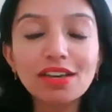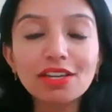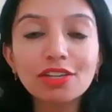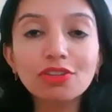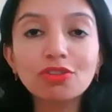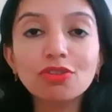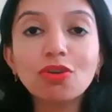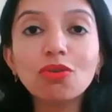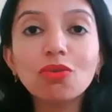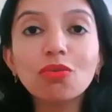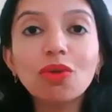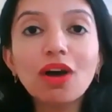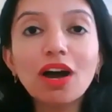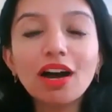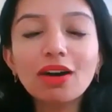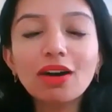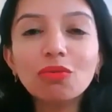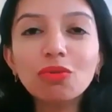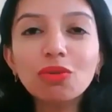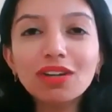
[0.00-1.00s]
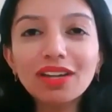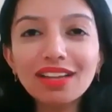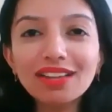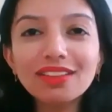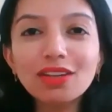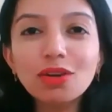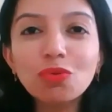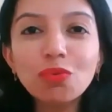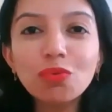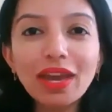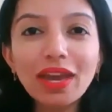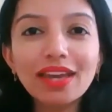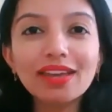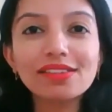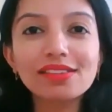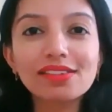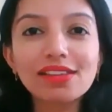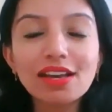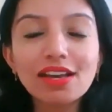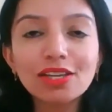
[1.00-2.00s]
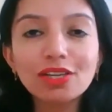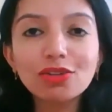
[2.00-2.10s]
What are the ways?